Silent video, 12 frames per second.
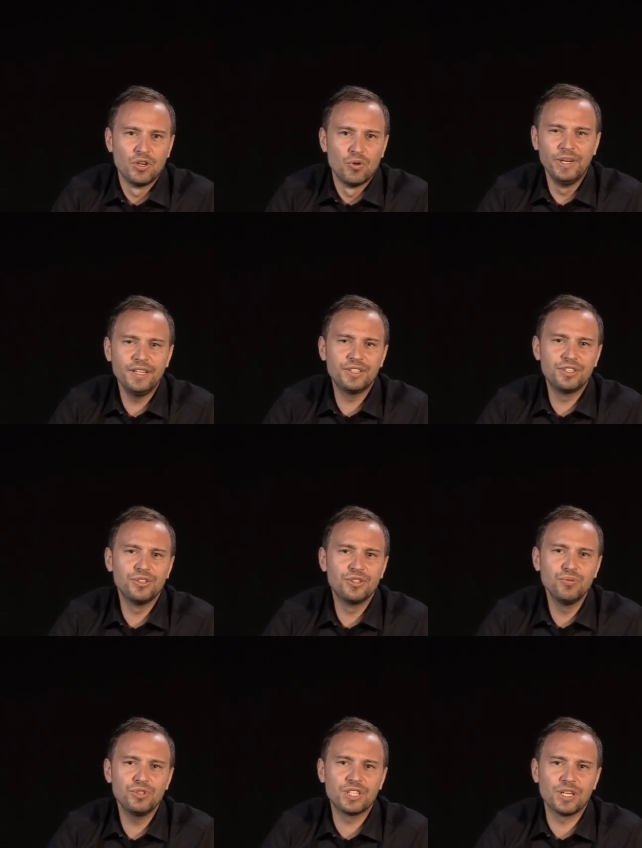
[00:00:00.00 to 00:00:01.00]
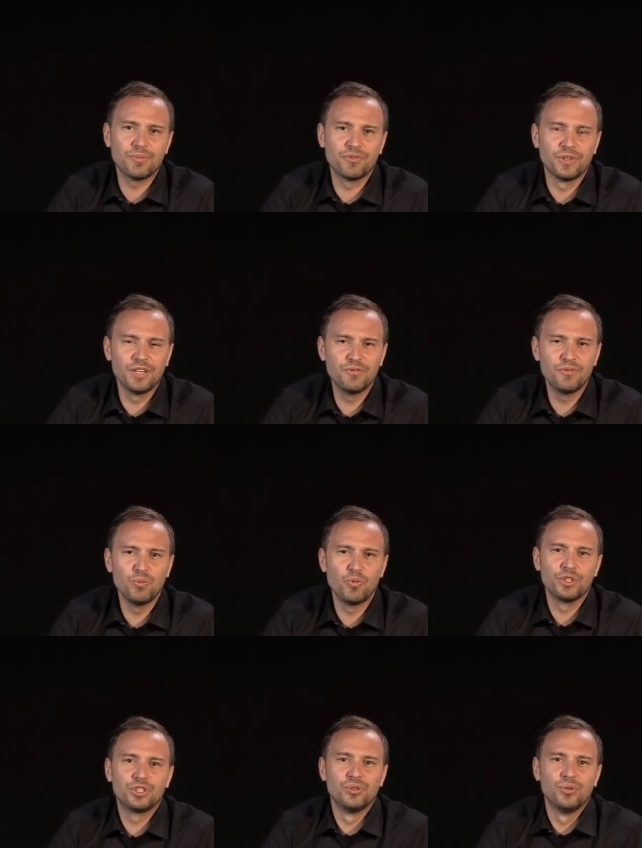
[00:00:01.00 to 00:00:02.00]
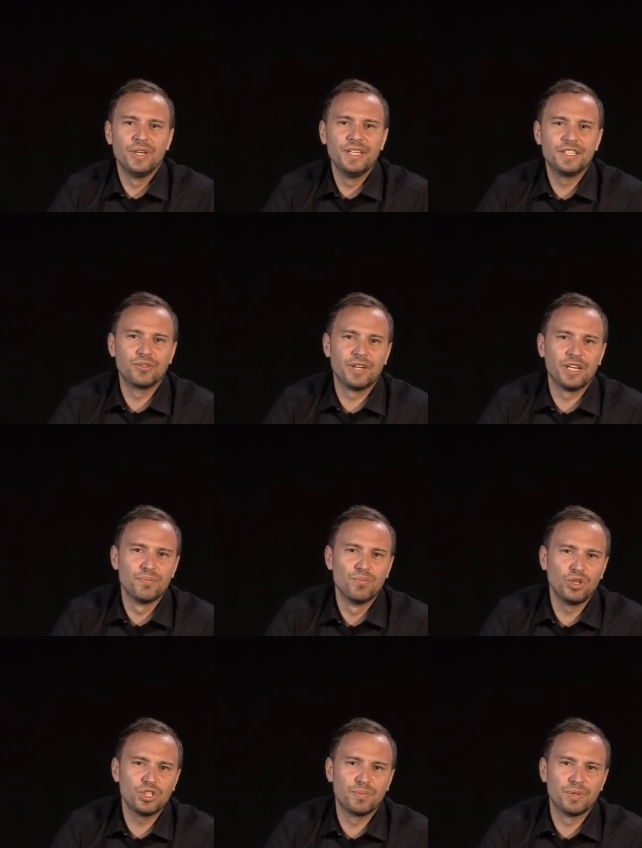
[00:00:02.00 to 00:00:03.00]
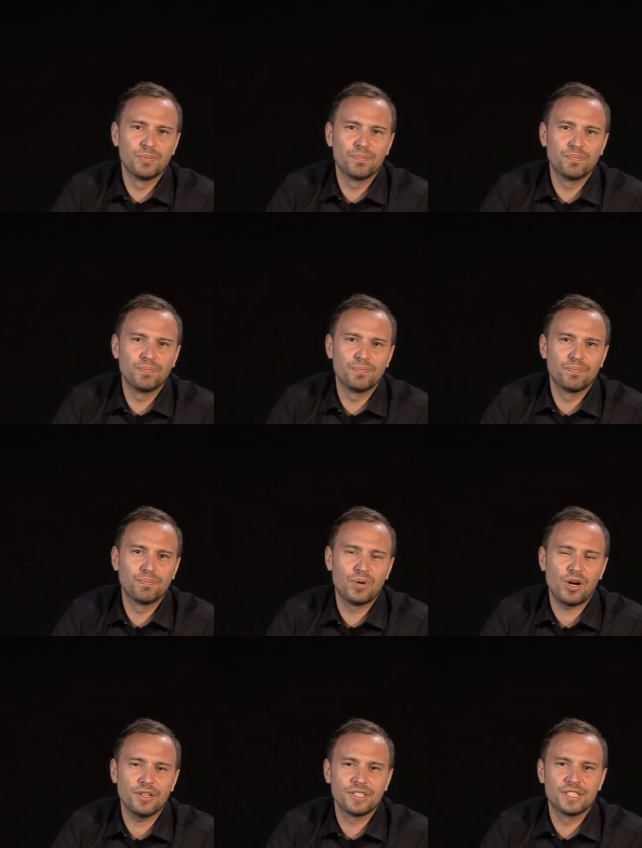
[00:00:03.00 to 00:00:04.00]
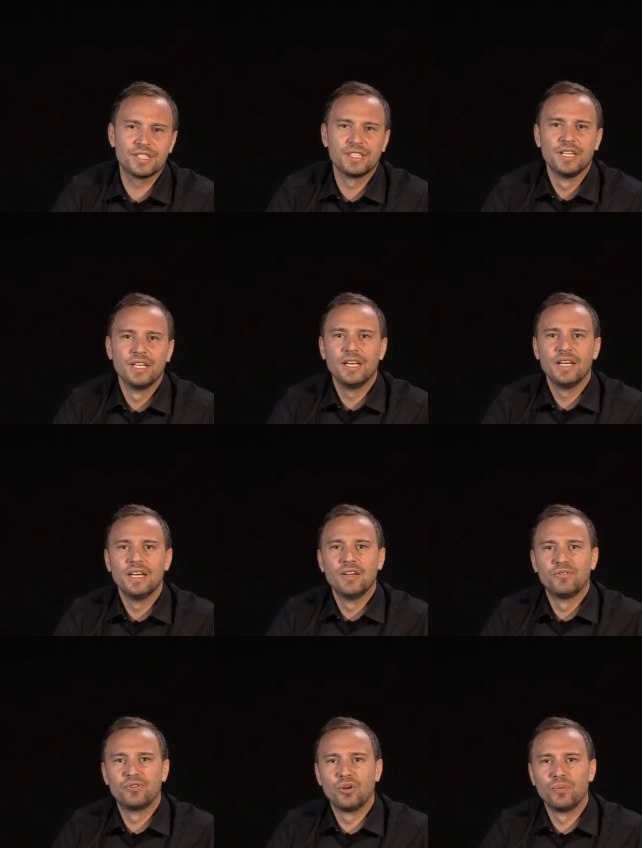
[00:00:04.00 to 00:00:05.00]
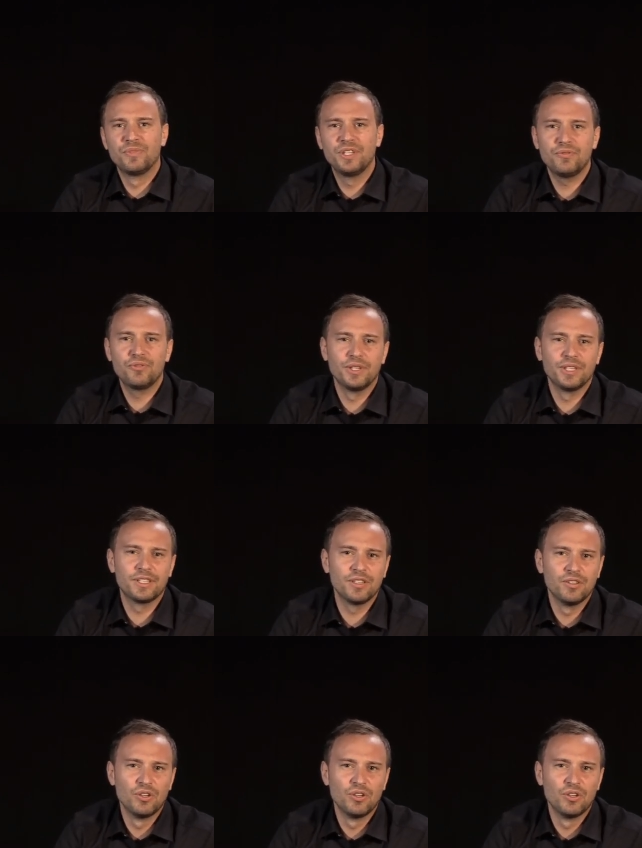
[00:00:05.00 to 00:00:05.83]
we need to do something if we want to integrate multiple pods from different